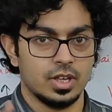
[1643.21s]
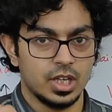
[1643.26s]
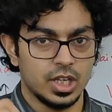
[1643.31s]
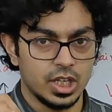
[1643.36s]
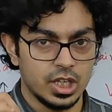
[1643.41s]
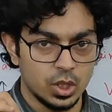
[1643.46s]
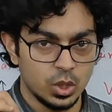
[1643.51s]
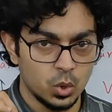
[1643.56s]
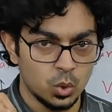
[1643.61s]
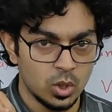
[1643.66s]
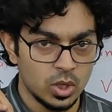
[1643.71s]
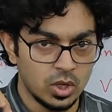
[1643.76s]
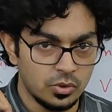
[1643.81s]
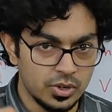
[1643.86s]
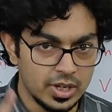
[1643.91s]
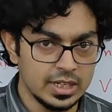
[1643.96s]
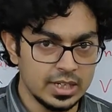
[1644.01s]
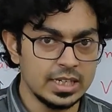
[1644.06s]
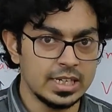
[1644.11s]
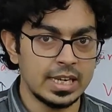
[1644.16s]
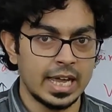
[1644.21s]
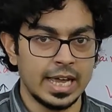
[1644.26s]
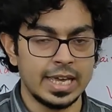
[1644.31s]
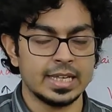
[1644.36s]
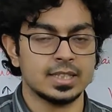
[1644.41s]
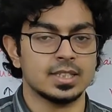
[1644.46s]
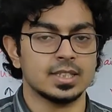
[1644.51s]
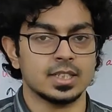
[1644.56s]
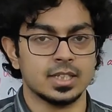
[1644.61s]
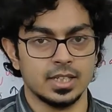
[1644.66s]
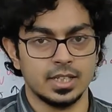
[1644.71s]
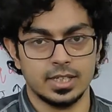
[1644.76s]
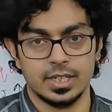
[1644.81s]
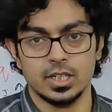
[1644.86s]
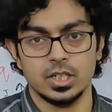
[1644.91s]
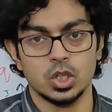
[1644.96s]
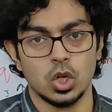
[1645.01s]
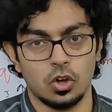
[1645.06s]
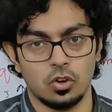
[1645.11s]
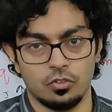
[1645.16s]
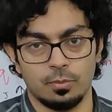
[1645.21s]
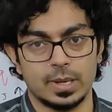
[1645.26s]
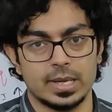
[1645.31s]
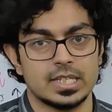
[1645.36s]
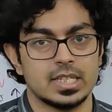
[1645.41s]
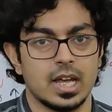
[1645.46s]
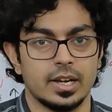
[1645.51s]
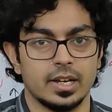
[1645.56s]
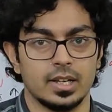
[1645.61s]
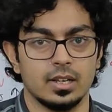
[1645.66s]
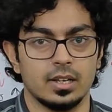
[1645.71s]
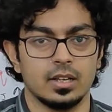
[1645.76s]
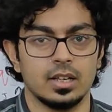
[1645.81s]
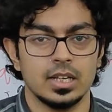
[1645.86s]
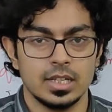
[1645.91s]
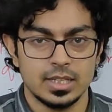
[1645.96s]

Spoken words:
you really like the content of my channel,